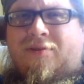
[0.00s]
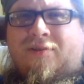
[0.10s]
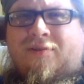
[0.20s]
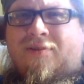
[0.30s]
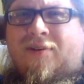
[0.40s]
to
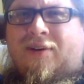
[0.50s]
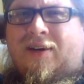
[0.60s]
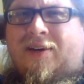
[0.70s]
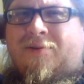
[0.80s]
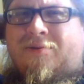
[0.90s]
just,
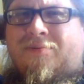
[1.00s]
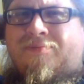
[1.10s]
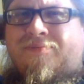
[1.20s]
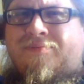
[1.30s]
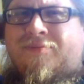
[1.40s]
I don't know,
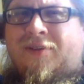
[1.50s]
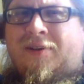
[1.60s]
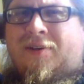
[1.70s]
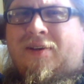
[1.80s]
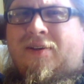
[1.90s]

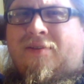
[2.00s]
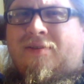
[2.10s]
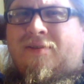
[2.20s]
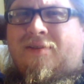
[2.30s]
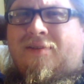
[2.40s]

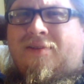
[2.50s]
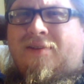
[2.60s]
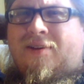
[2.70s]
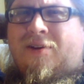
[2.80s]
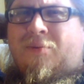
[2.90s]
is
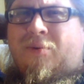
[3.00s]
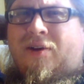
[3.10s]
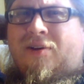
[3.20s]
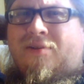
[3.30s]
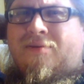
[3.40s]
in a
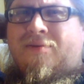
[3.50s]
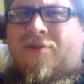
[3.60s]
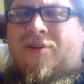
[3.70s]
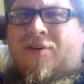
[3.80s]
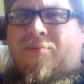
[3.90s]
way,
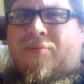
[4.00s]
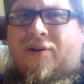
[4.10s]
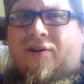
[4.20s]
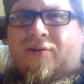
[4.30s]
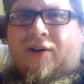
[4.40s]
but
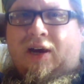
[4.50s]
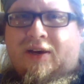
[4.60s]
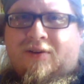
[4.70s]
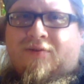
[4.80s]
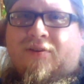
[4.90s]

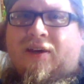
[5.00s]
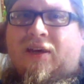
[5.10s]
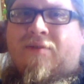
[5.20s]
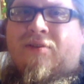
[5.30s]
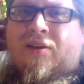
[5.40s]
it is like
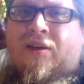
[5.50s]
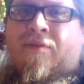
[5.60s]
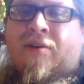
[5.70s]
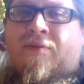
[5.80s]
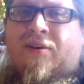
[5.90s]
even
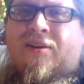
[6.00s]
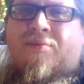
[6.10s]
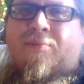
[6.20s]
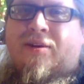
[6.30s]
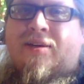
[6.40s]
if it
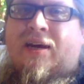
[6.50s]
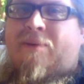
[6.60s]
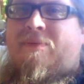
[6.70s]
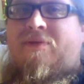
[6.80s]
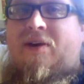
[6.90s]
is my
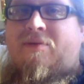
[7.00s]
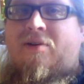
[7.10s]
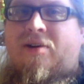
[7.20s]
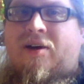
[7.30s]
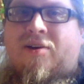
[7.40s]
top
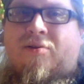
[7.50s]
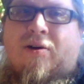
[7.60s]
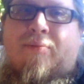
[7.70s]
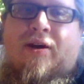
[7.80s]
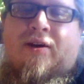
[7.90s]
favorite,
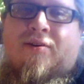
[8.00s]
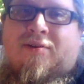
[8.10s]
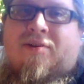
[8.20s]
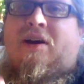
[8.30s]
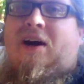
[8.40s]
I'm not,
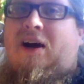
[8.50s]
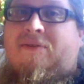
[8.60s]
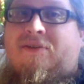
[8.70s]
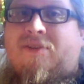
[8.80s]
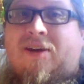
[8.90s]

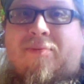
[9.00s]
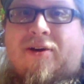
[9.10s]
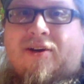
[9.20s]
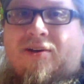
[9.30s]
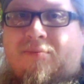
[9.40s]
obviously I'm
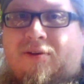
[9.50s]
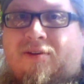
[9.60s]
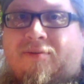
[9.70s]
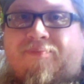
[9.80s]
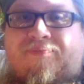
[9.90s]
not going to
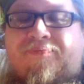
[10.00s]
be